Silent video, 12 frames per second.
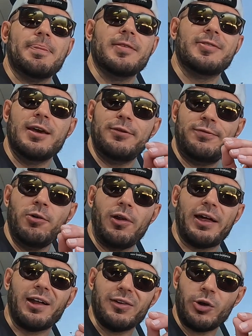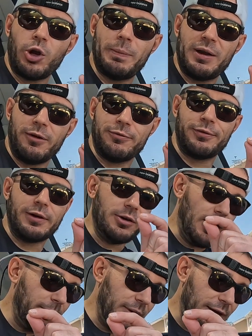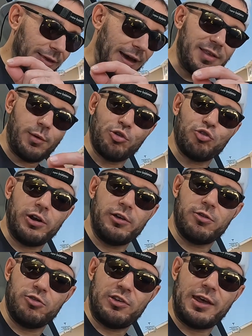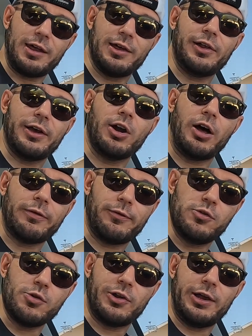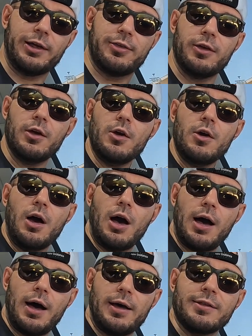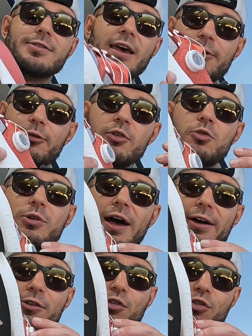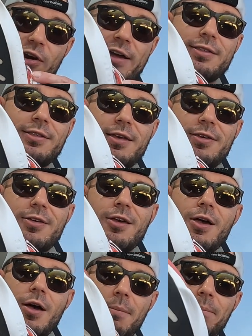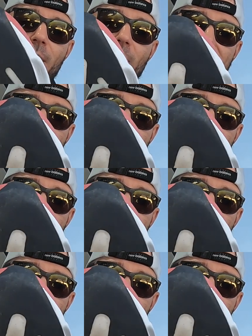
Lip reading: did feel like a little bit of numbness as I was running, so just had to click it off a few clicks. Definitely do not crank this BOA